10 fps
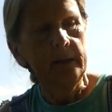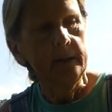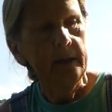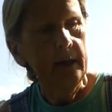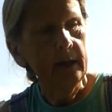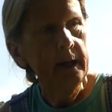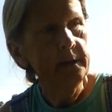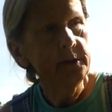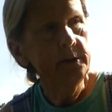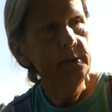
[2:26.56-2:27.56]
Now I
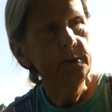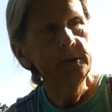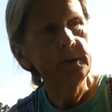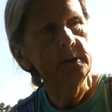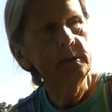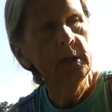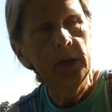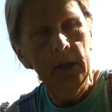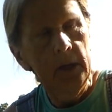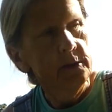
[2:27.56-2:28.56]
like to use this
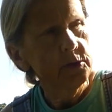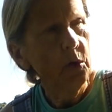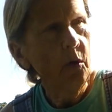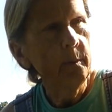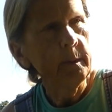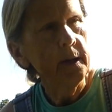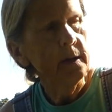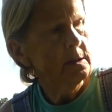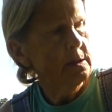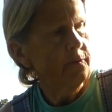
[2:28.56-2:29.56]
soil
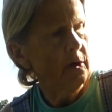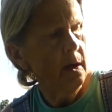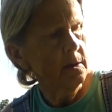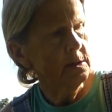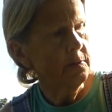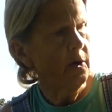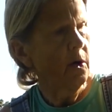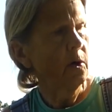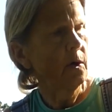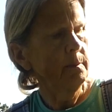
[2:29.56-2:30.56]
mix, Fox
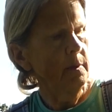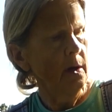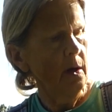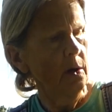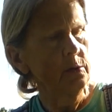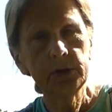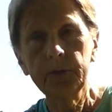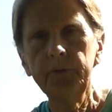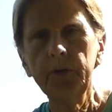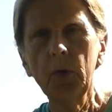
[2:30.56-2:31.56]
Farm
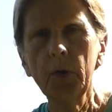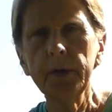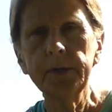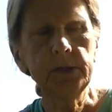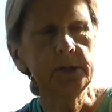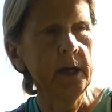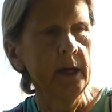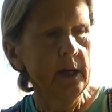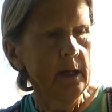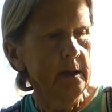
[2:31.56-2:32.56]
Ocean Forest.
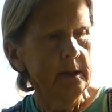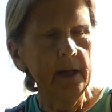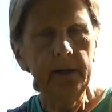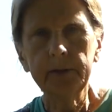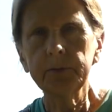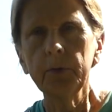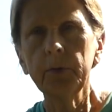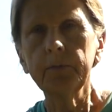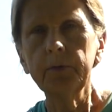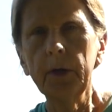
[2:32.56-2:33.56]
That has
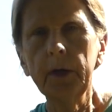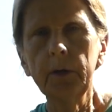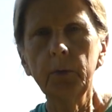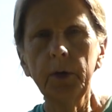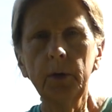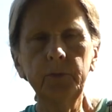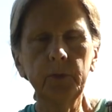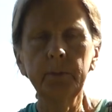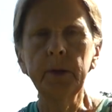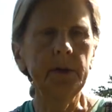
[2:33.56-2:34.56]
worked very well
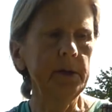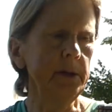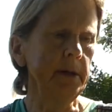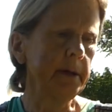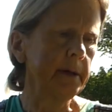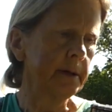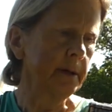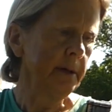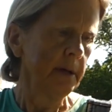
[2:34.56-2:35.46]
for me, and